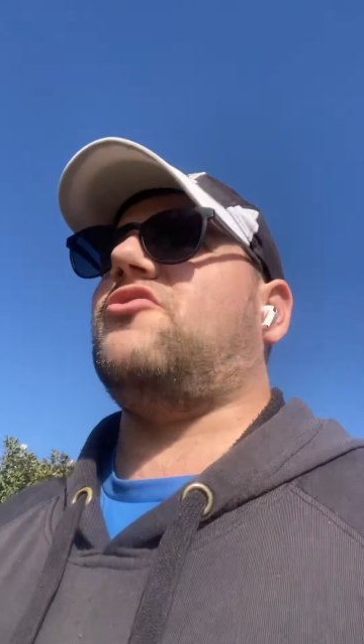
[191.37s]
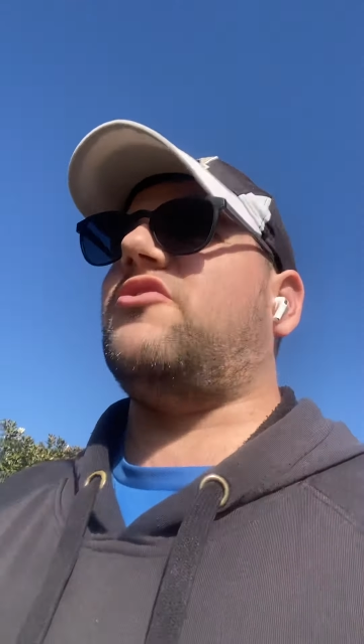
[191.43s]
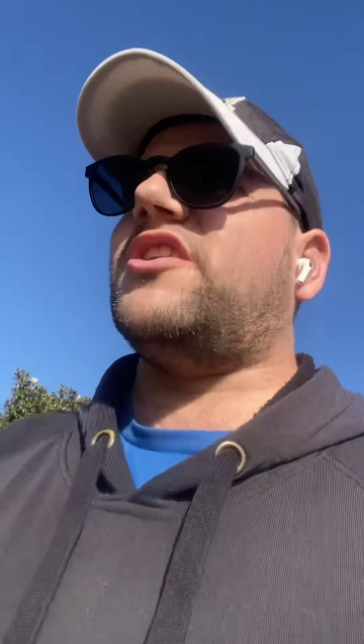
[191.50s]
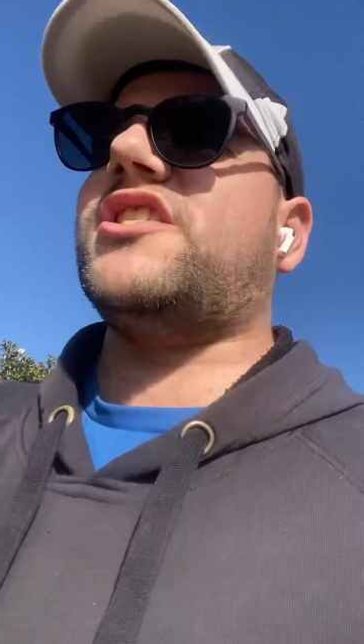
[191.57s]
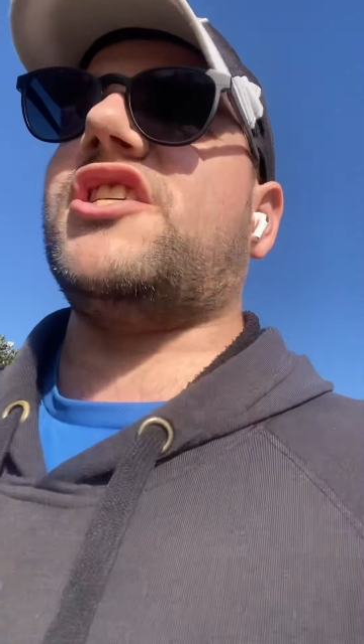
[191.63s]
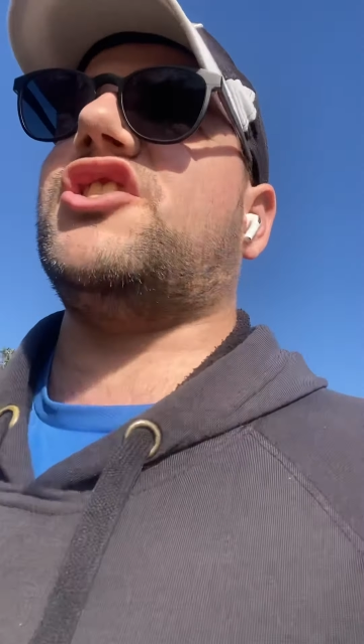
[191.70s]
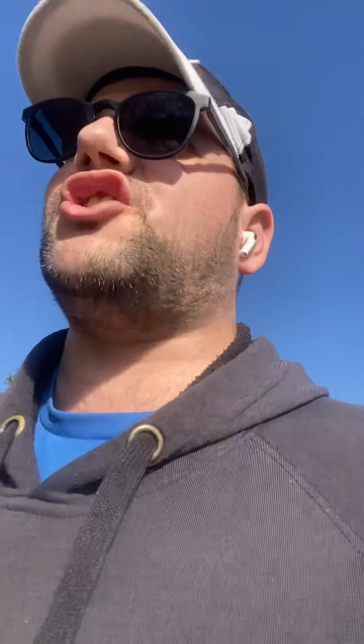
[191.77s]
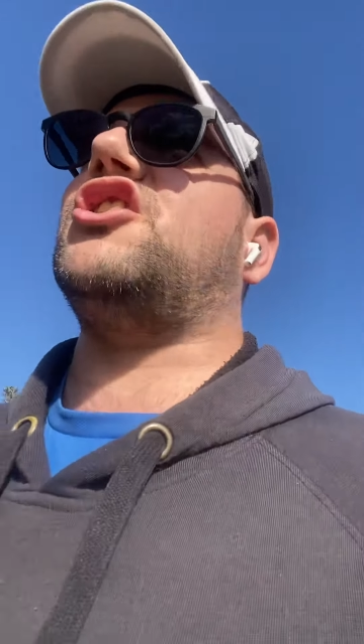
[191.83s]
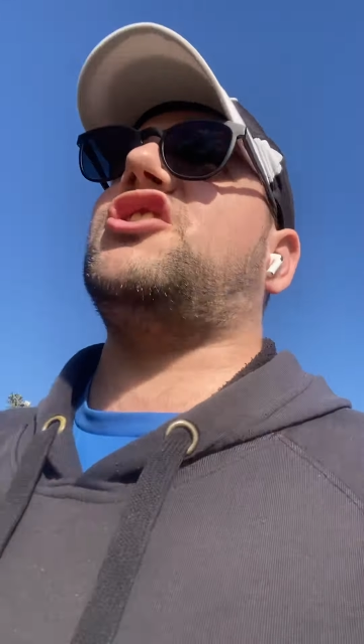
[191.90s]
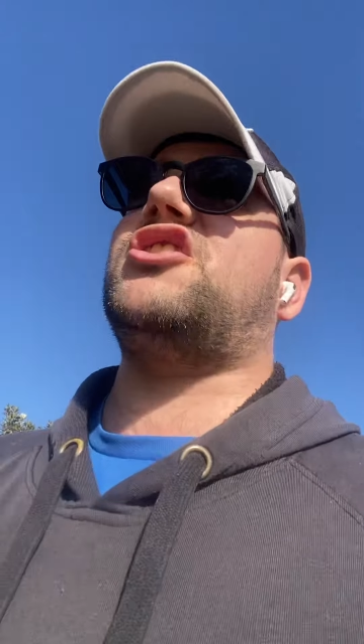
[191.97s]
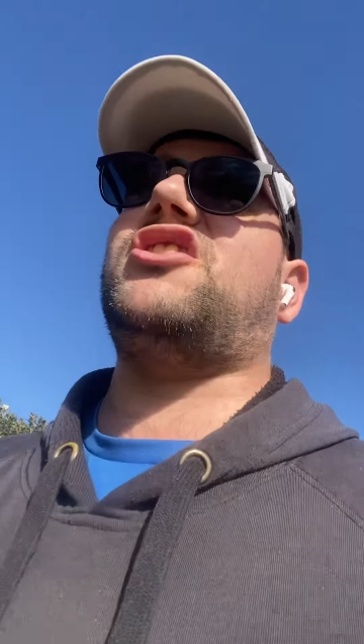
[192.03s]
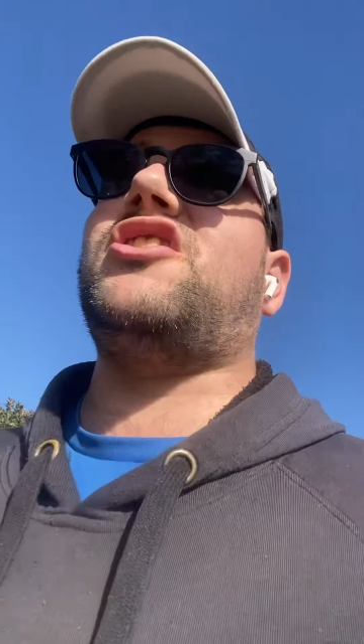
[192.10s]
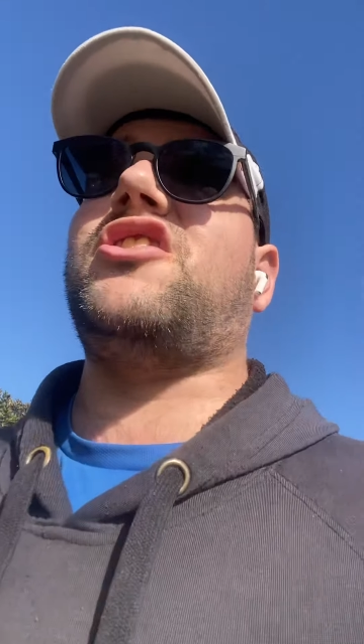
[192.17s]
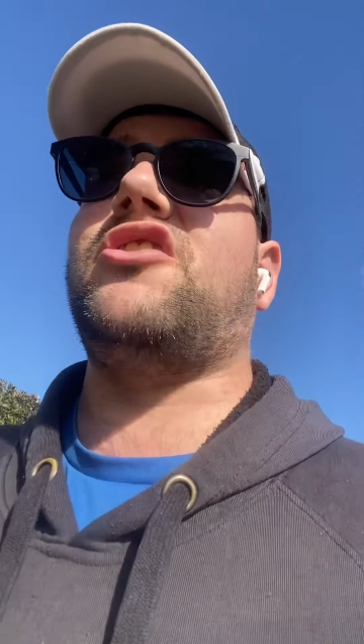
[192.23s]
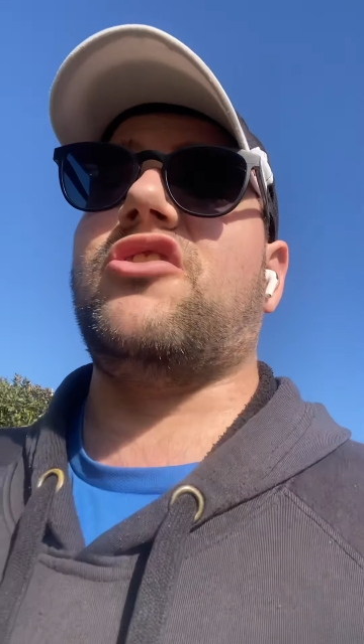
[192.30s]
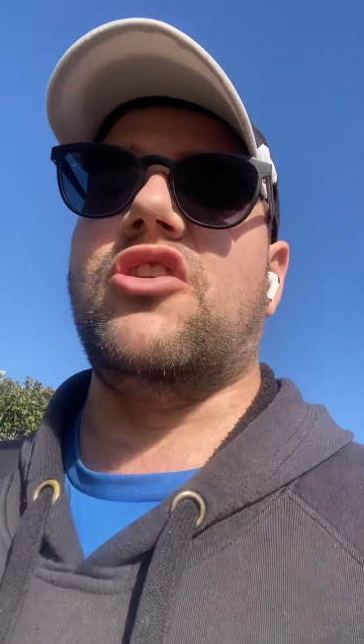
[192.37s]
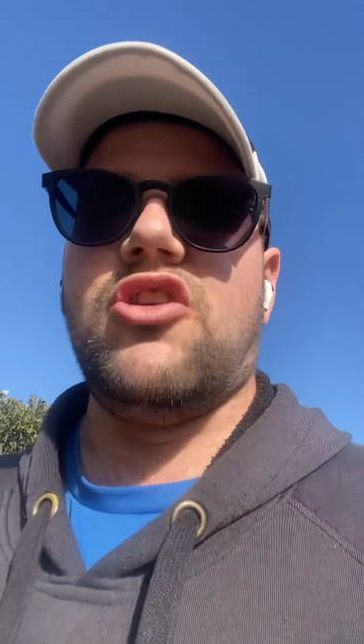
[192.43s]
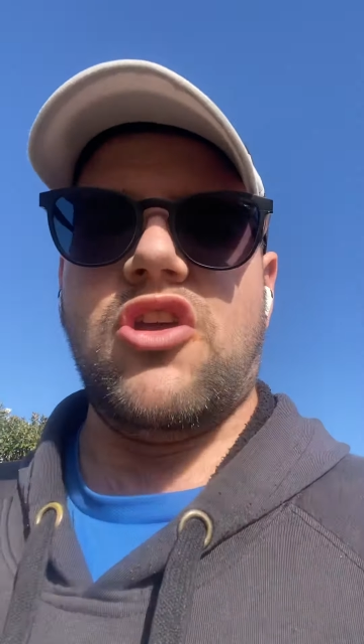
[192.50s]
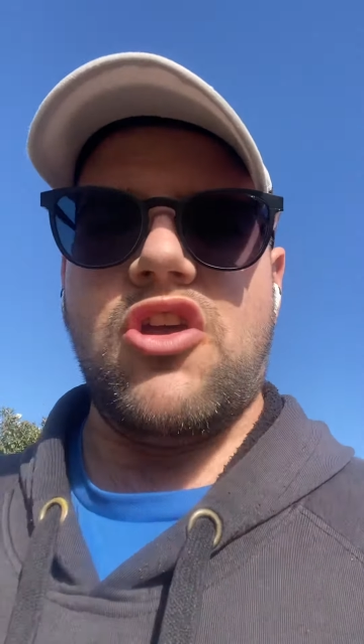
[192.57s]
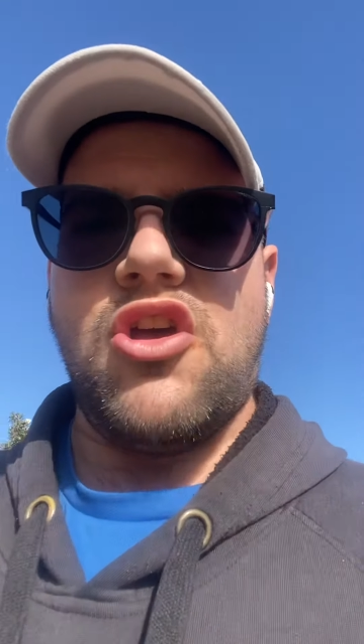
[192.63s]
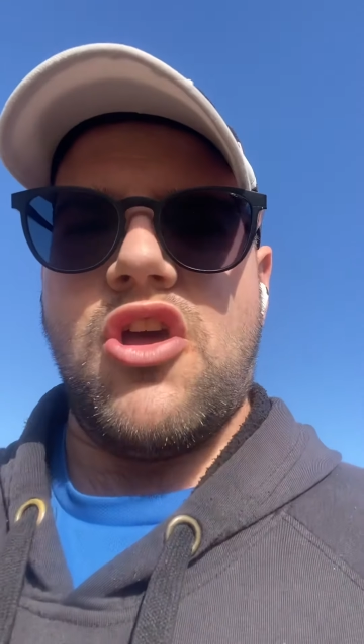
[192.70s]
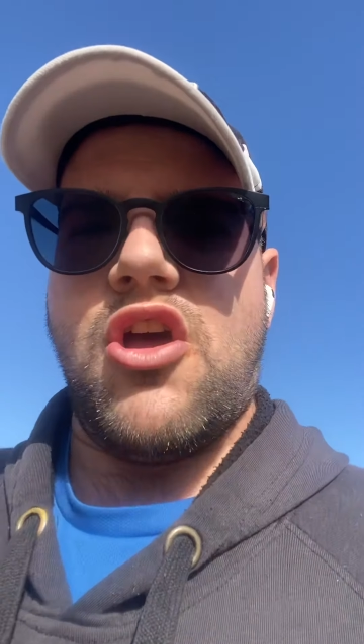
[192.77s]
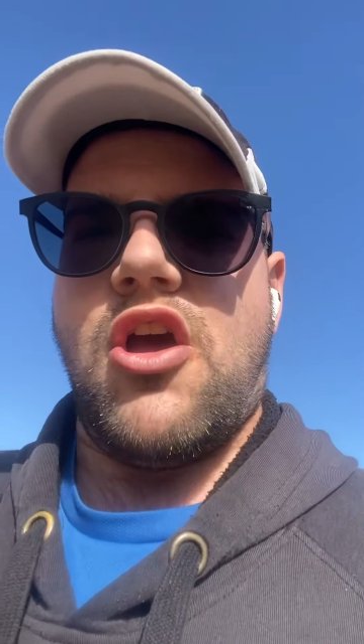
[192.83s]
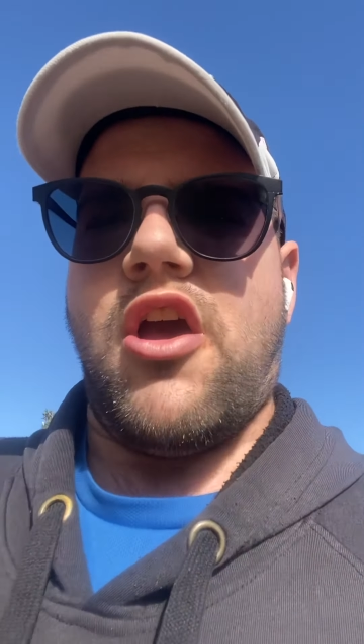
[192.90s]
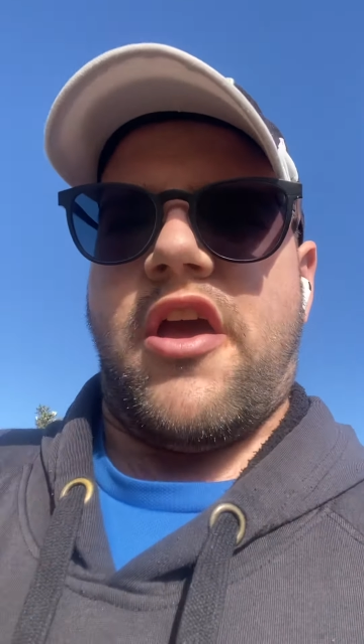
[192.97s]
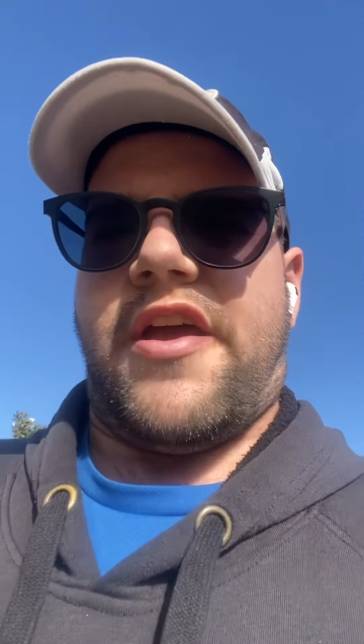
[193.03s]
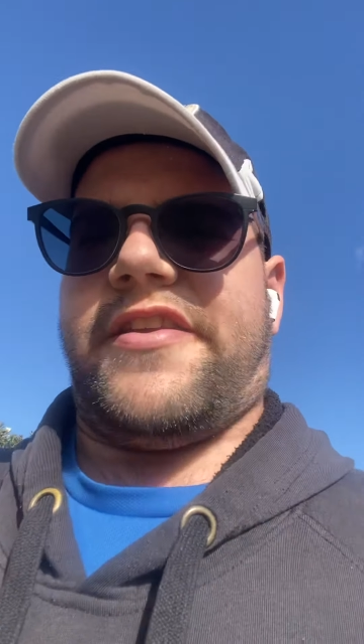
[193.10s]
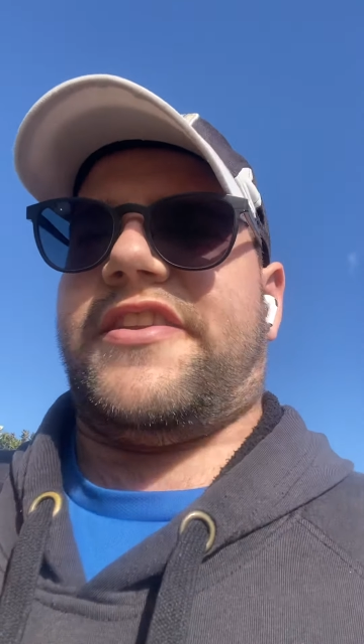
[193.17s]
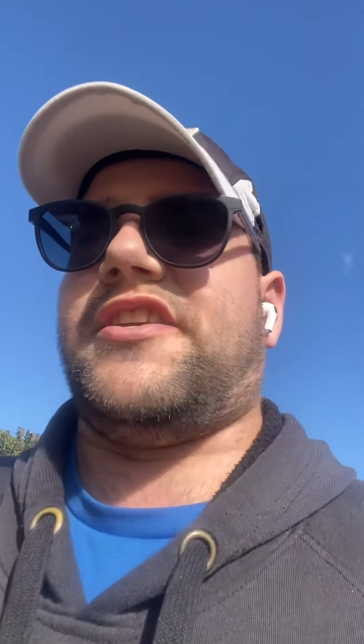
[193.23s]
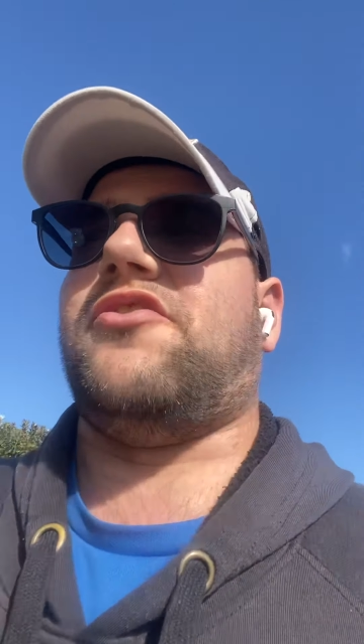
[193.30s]
always adjust it.
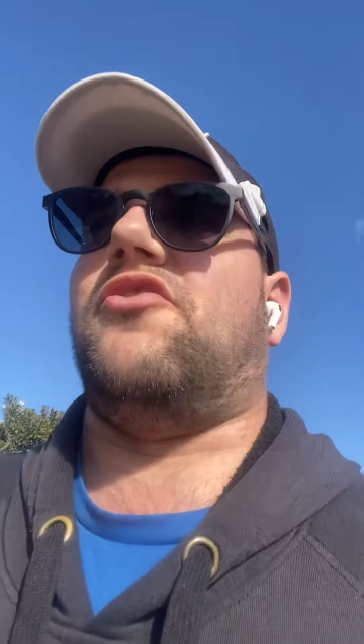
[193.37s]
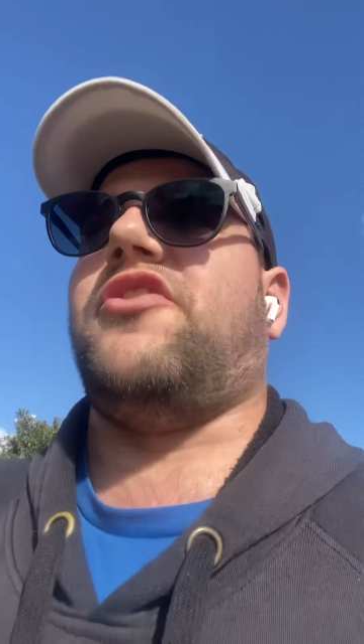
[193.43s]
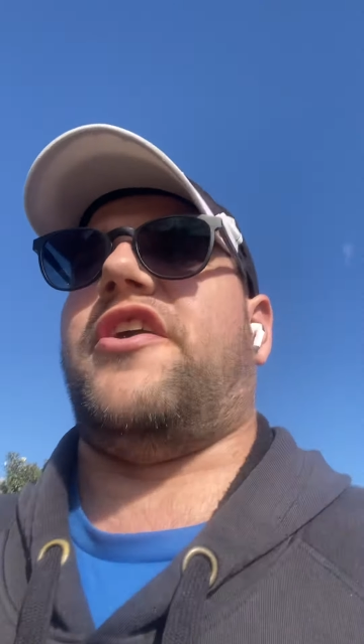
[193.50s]
Until